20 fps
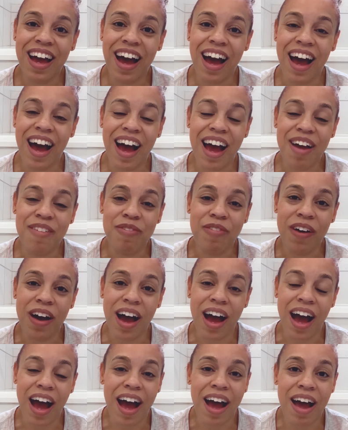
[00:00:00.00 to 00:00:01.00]

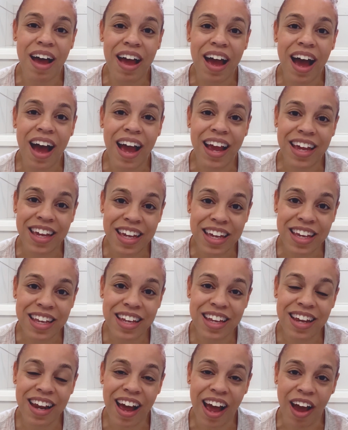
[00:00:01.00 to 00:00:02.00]
I get
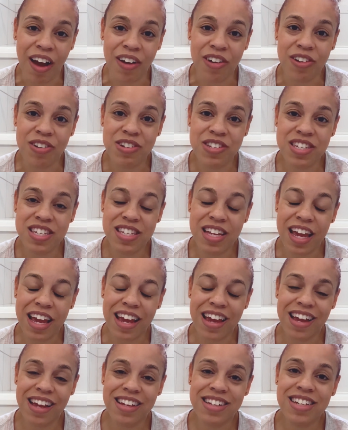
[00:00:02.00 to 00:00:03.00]
it. I
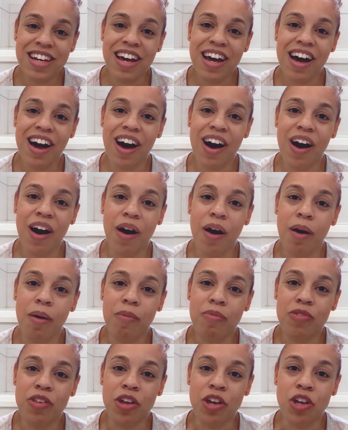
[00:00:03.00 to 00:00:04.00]
understand.
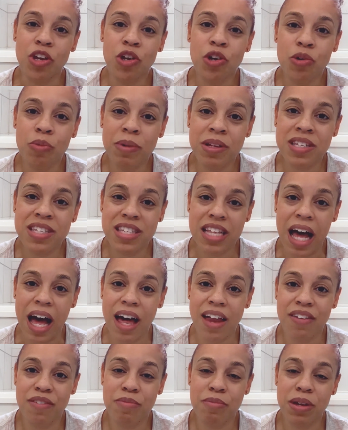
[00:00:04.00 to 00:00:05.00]
The human
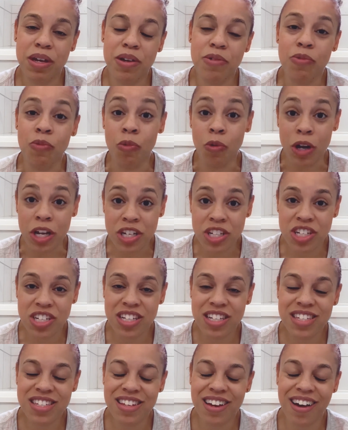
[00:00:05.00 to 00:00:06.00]
side of me
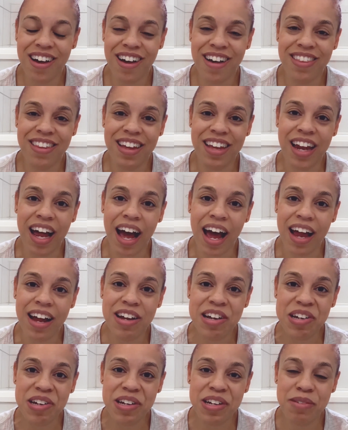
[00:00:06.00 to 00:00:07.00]
wishes that I
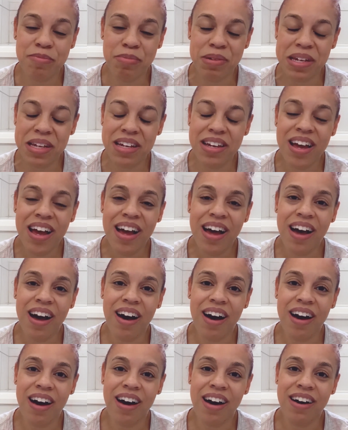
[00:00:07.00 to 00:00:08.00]
could be
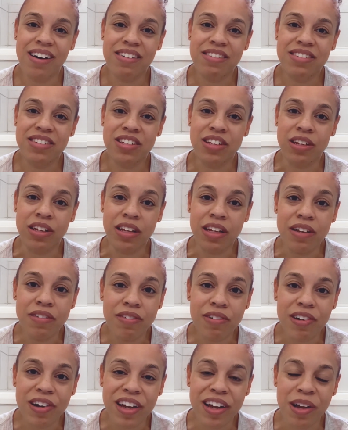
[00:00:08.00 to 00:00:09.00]

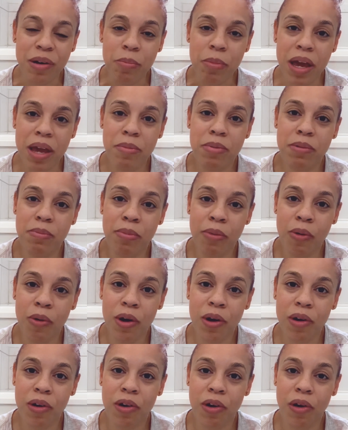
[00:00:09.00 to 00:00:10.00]
delivering a baby
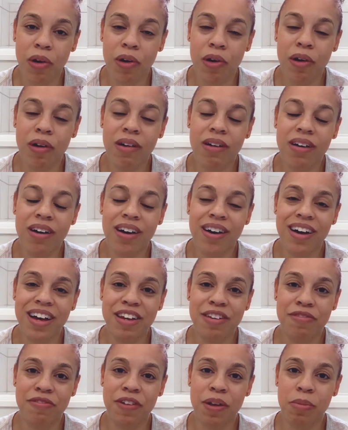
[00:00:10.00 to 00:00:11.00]
boy or girl
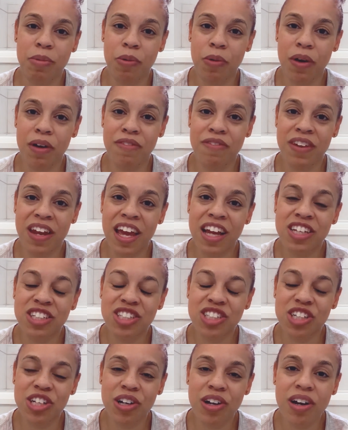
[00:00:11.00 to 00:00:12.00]
in February of
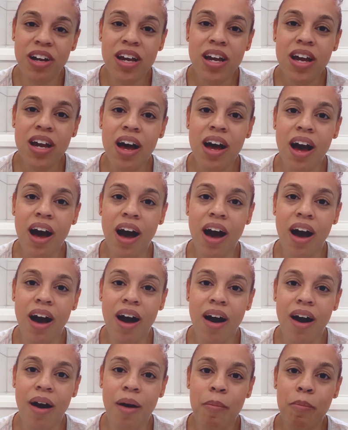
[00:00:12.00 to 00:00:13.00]
next year.
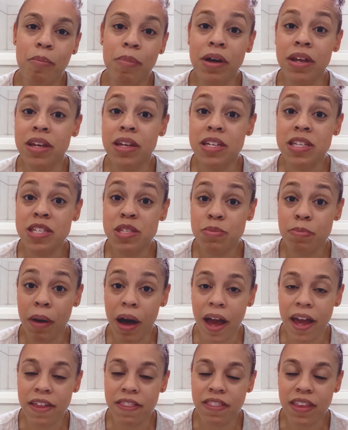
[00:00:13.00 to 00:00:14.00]
But
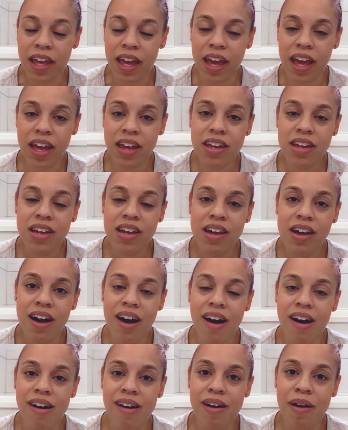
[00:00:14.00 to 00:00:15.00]
despite that,
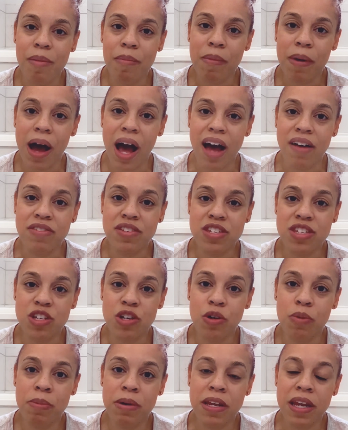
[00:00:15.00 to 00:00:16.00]
I've
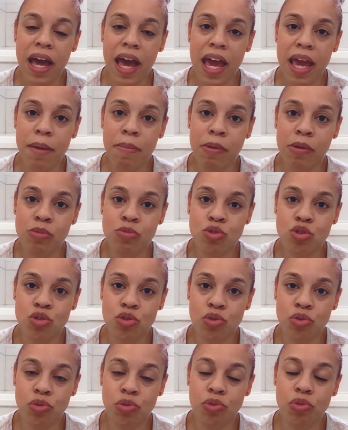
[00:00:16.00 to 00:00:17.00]
still been able
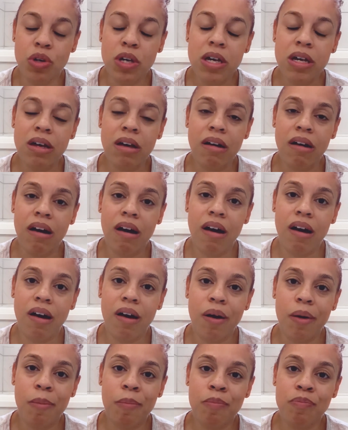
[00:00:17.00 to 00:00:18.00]
to
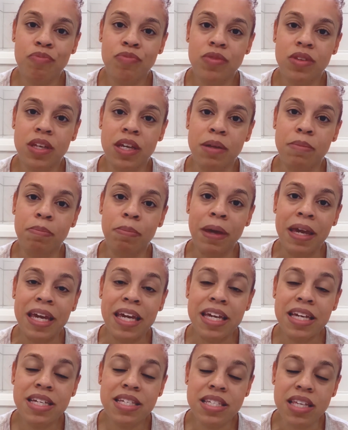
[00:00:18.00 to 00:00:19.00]
get
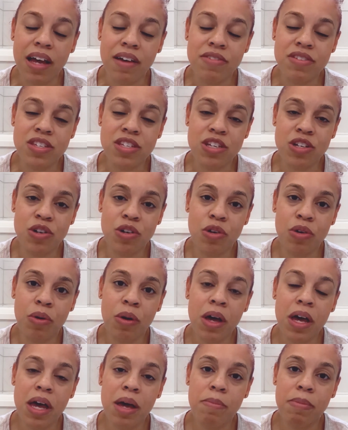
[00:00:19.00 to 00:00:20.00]
peace. I've still
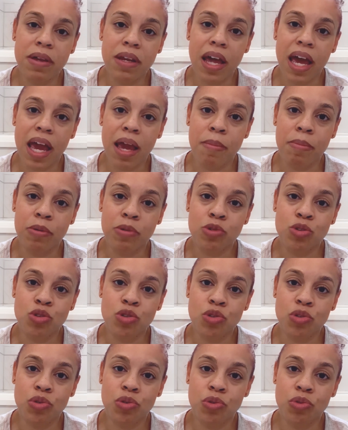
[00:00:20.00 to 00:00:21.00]
been able
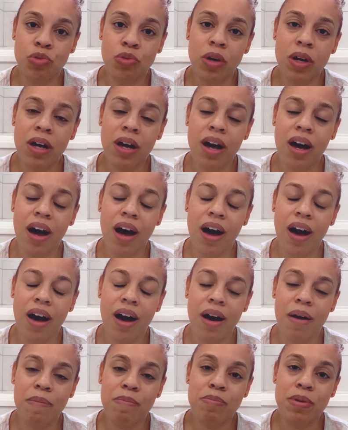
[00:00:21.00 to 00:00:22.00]
to
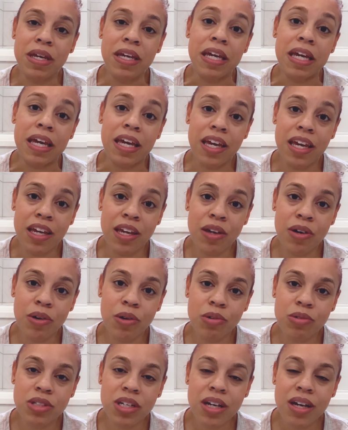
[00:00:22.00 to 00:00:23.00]
be
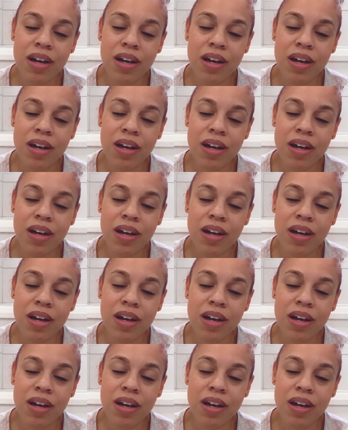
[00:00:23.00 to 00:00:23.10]
healed.